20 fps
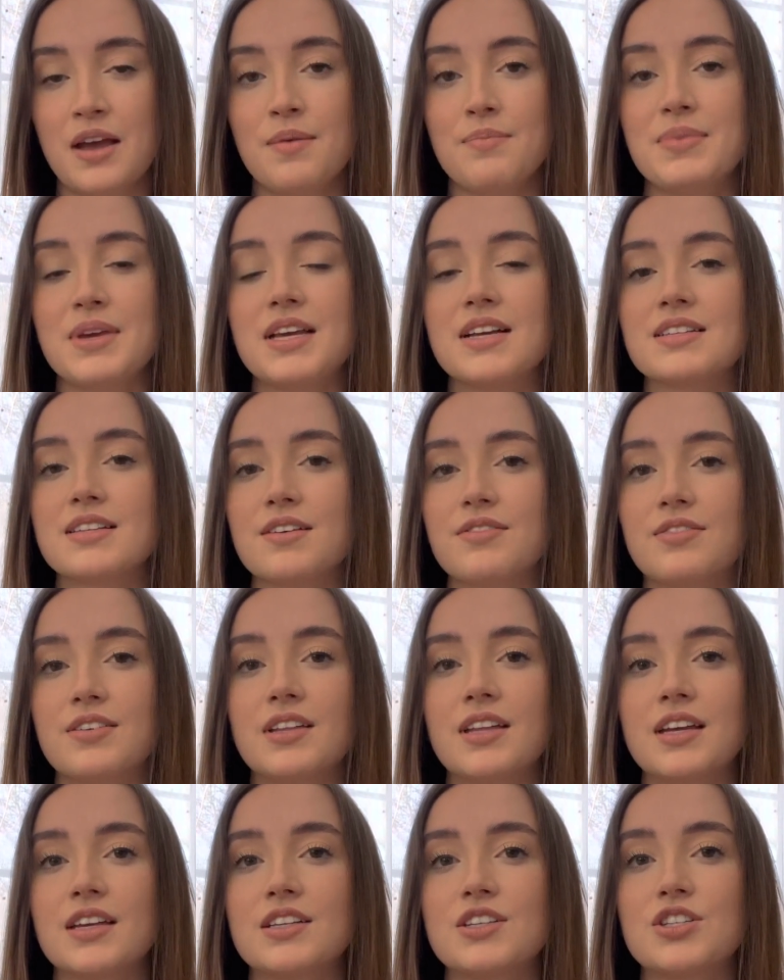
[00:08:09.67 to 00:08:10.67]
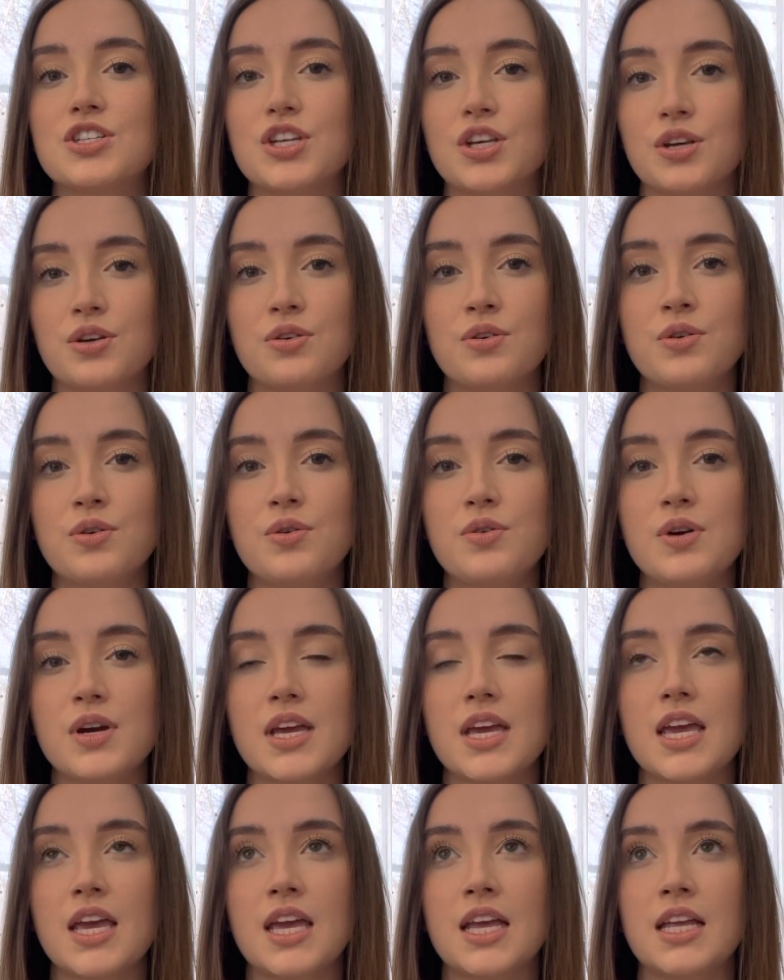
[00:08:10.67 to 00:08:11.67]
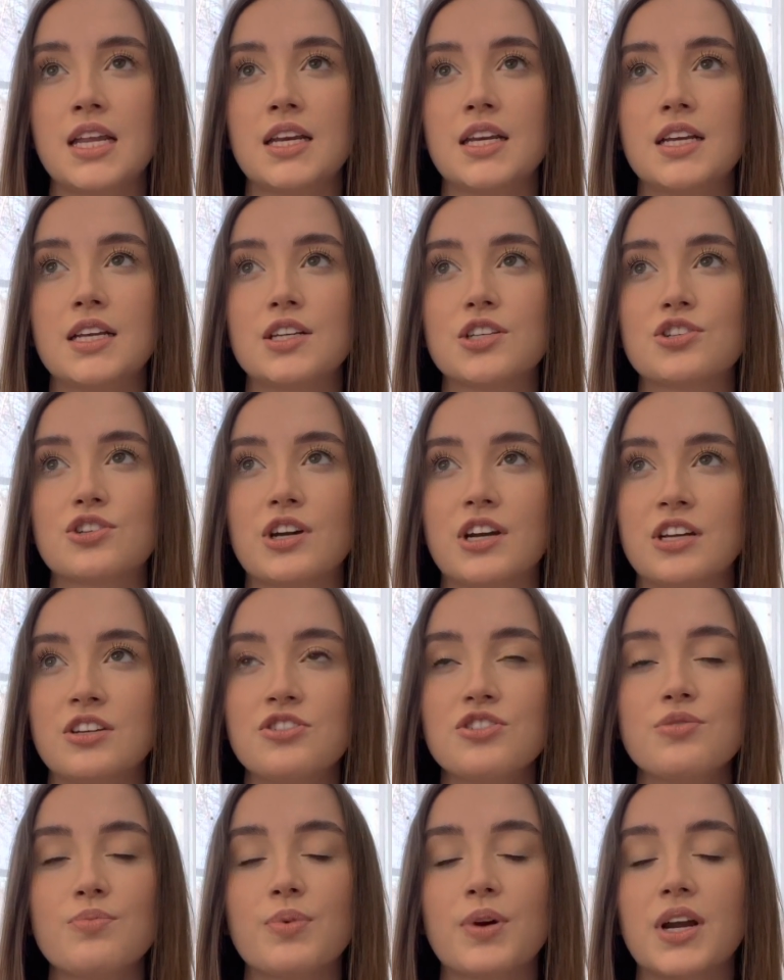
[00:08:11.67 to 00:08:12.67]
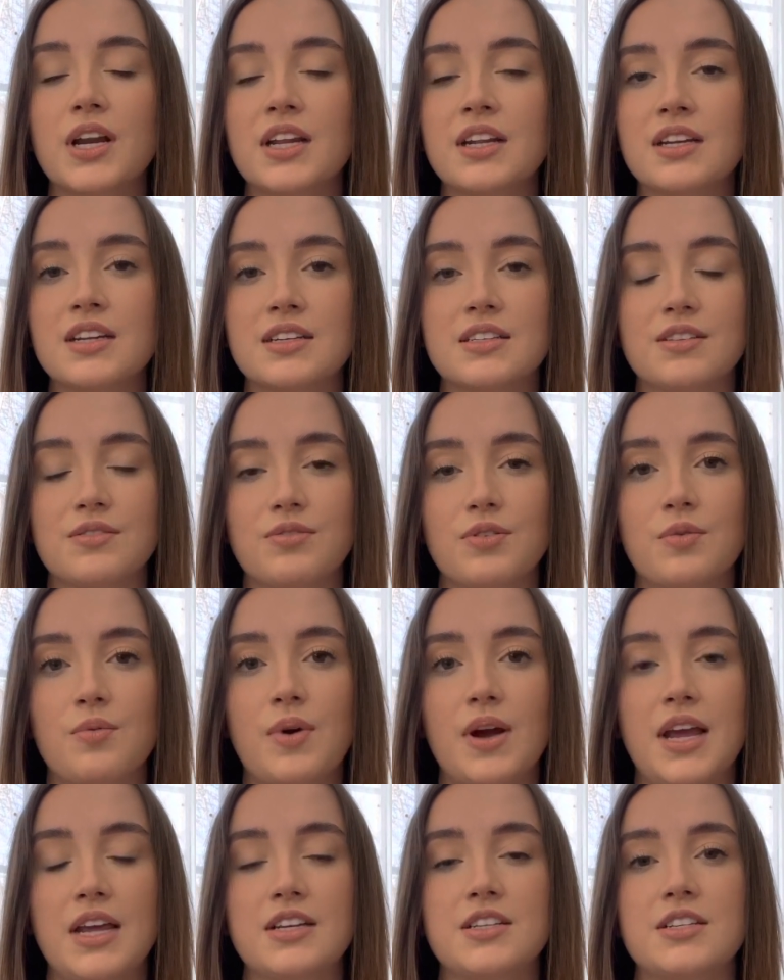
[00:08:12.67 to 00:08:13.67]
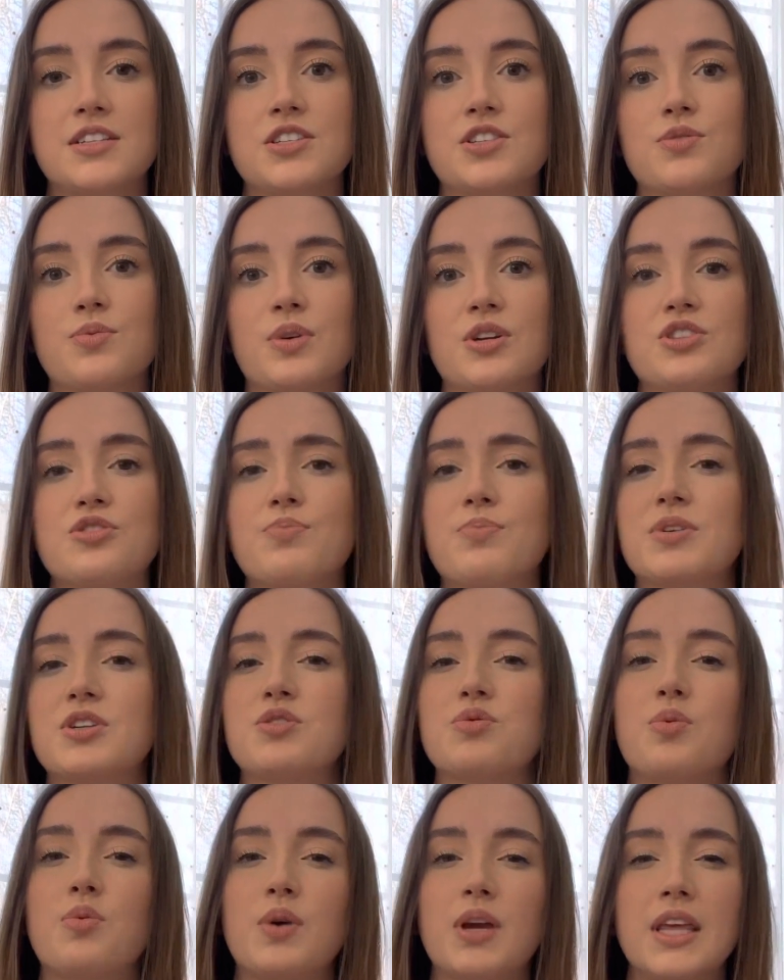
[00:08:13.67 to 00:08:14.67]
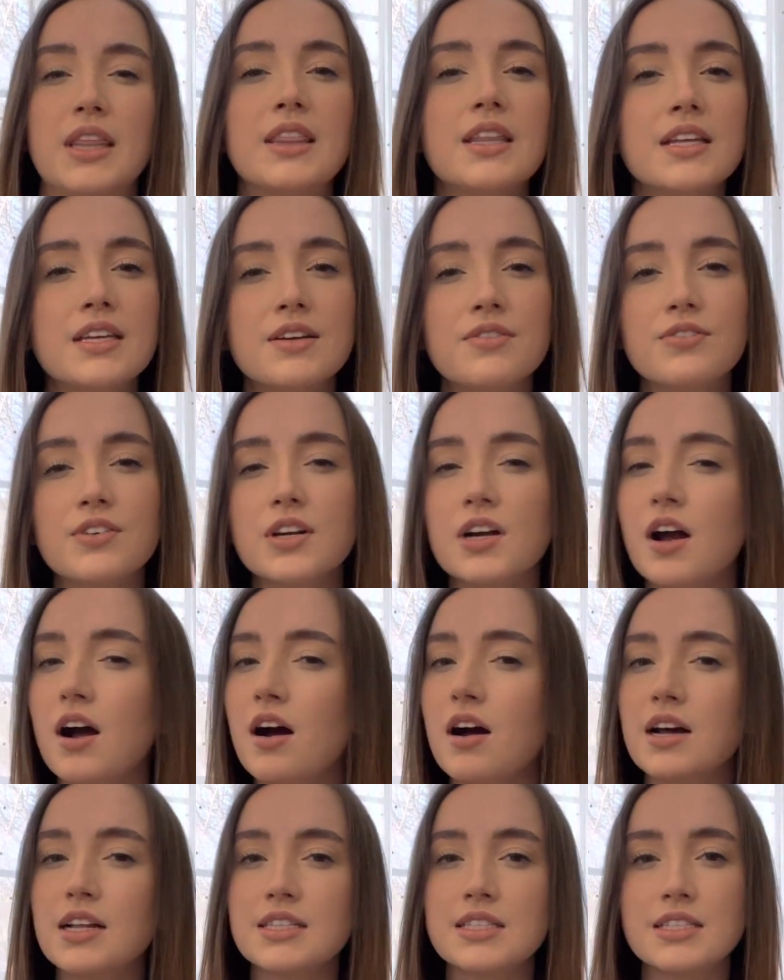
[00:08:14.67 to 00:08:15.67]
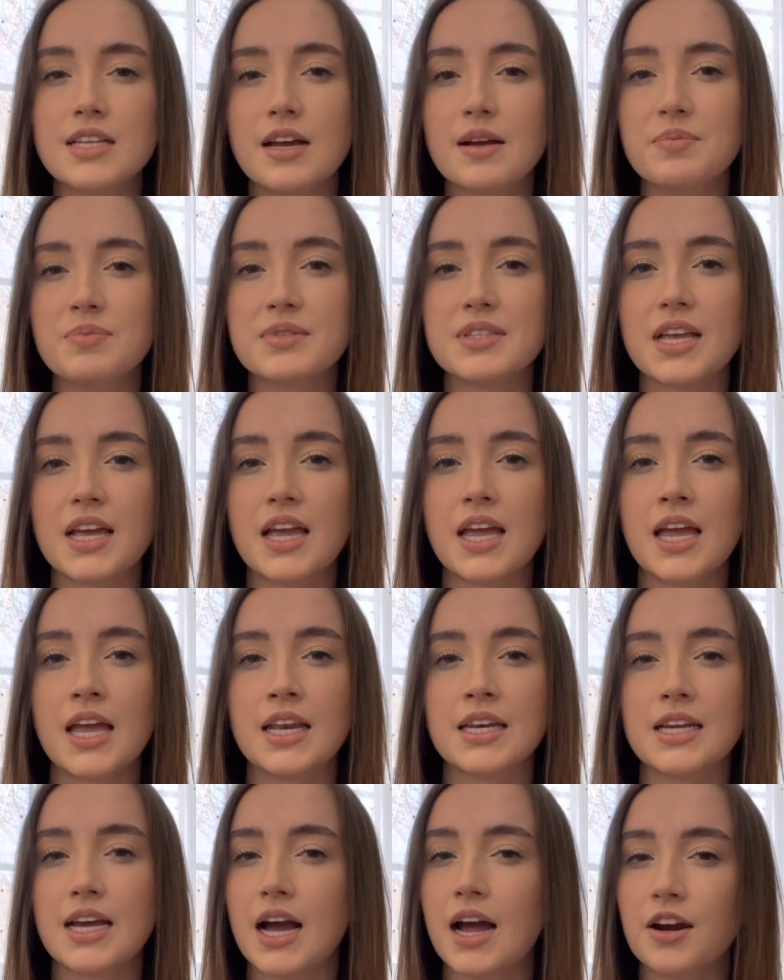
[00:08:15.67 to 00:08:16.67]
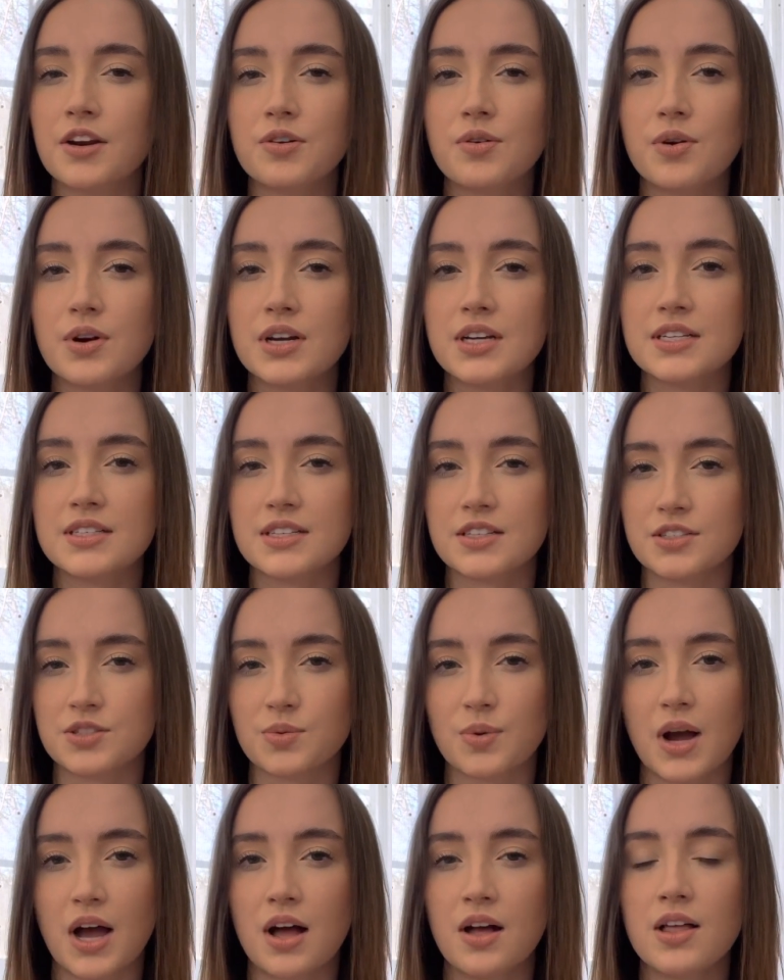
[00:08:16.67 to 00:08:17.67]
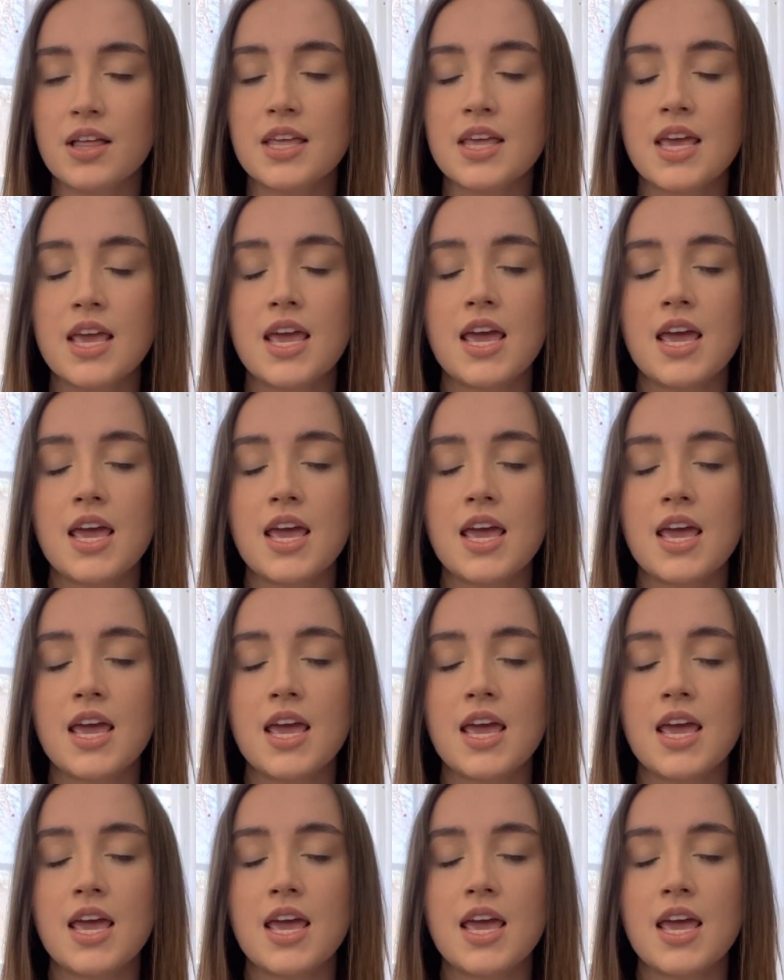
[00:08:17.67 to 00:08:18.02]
because I feel like too, it trains your brain in a different way to switch between the different concepts and categories as well.